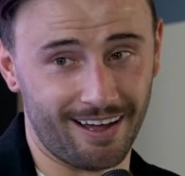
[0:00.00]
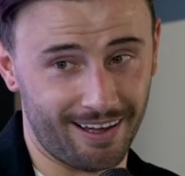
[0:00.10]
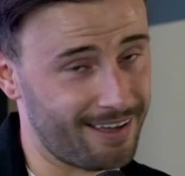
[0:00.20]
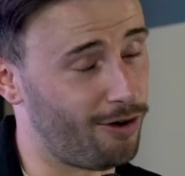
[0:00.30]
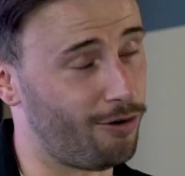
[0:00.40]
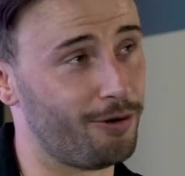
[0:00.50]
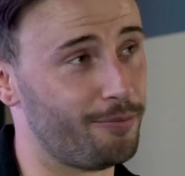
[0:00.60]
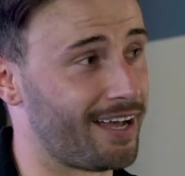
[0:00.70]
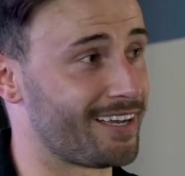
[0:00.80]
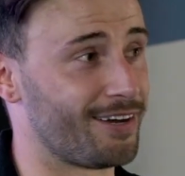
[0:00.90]
Aye. Oh
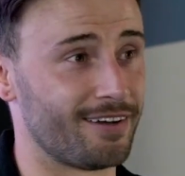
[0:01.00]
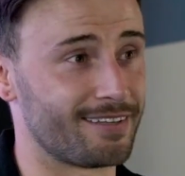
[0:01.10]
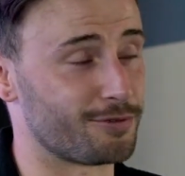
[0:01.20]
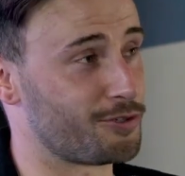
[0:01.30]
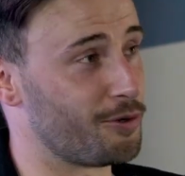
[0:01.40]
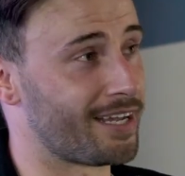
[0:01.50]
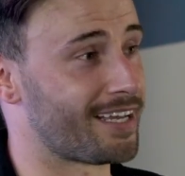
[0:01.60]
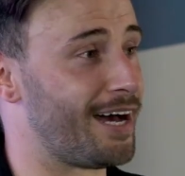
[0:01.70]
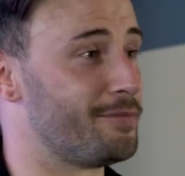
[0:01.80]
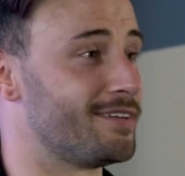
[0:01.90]
my God. So many
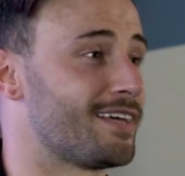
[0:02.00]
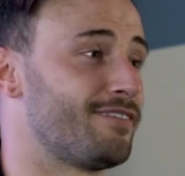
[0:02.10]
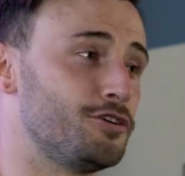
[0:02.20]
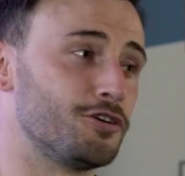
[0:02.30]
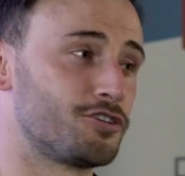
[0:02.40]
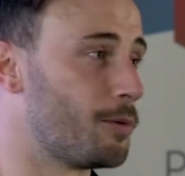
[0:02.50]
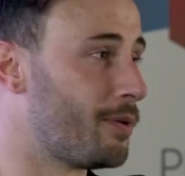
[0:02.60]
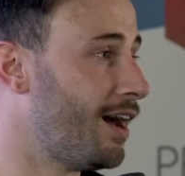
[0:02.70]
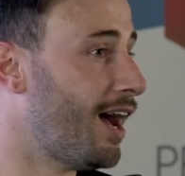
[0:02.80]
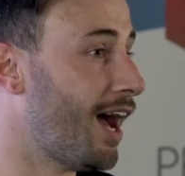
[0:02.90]
cameras. If you YouTube
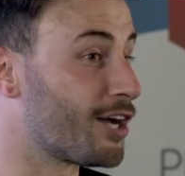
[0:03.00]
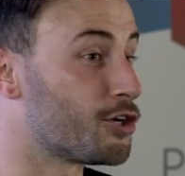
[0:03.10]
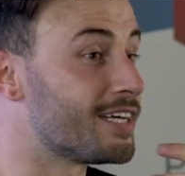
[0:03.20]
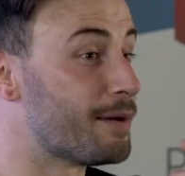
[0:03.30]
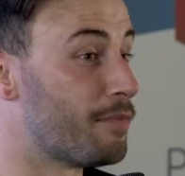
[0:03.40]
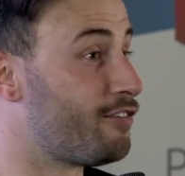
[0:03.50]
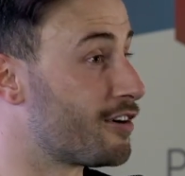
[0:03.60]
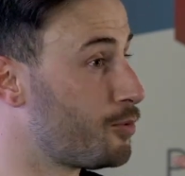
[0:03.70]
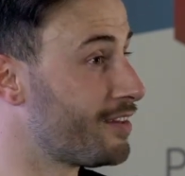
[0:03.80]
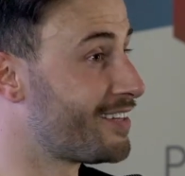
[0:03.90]
it, I couldn't get my
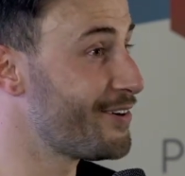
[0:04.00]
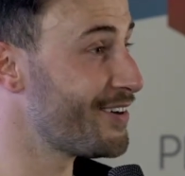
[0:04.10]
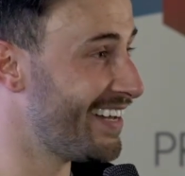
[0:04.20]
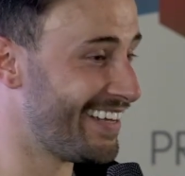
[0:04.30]
first word out.